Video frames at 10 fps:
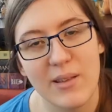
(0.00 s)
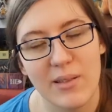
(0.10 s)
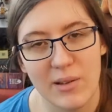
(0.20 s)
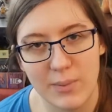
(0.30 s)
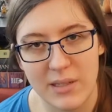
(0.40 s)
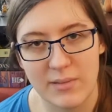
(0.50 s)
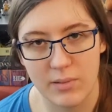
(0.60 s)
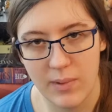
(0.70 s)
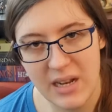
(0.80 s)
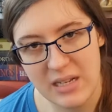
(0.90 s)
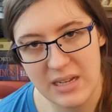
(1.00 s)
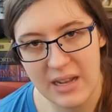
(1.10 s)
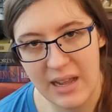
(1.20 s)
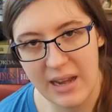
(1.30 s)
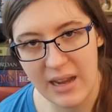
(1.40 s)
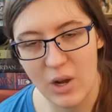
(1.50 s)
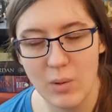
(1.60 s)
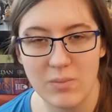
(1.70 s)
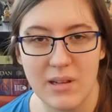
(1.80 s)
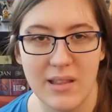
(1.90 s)
you so much for watching, and I
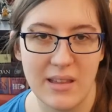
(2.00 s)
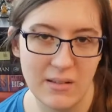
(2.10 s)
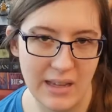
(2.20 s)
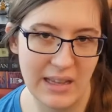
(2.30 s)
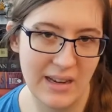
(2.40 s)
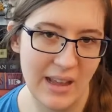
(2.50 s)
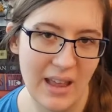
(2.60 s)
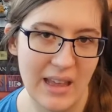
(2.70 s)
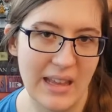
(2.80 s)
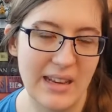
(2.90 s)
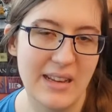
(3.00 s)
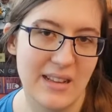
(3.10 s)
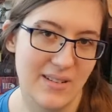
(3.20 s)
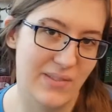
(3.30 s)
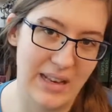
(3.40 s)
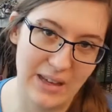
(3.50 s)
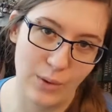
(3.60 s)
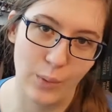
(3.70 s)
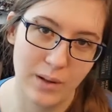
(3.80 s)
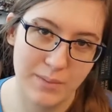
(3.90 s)
hope to see you again in another
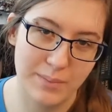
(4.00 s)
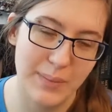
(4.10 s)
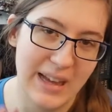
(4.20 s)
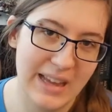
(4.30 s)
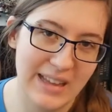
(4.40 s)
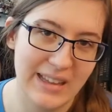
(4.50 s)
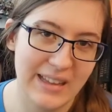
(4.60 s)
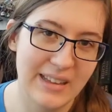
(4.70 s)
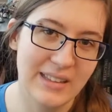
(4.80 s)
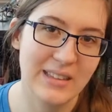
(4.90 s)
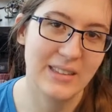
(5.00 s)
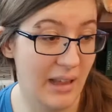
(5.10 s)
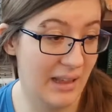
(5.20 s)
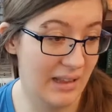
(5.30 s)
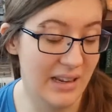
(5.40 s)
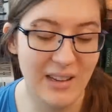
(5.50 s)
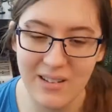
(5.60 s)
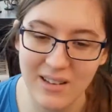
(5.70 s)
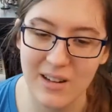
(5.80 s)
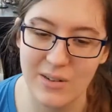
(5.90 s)
video. Bye!
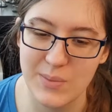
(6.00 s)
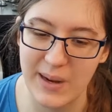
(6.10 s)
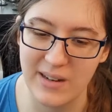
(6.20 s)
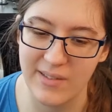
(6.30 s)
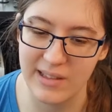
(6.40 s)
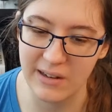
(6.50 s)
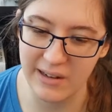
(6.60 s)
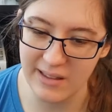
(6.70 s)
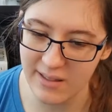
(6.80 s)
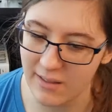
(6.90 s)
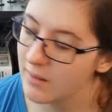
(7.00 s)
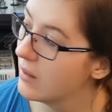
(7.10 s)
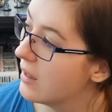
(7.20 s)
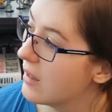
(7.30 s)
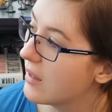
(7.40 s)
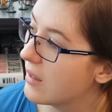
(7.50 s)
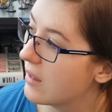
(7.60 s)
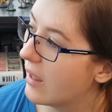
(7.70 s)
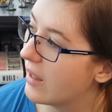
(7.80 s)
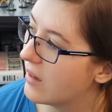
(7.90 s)
In their respective series,
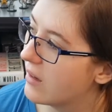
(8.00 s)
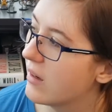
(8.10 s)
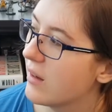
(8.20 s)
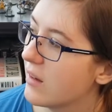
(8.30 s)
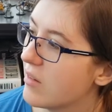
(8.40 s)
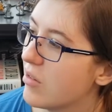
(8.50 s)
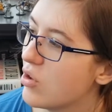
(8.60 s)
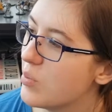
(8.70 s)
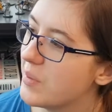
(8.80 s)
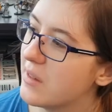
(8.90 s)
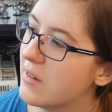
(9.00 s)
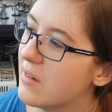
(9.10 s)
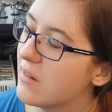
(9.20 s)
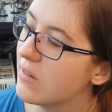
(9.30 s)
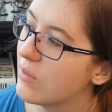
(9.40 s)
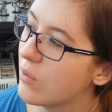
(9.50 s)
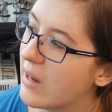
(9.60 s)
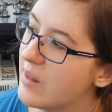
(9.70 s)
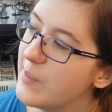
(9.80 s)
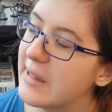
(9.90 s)
and Stupid
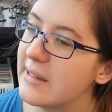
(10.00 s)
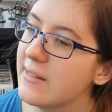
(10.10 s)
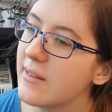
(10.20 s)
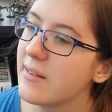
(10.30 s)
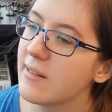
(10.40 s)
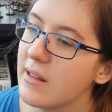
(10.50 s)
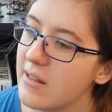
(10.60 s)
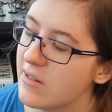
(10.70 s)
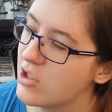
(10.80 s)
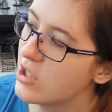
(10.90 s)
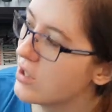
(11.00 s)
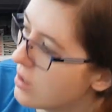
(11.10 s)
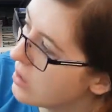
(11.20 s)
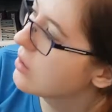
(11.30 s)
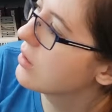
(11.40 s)
Ambulance is a jerk,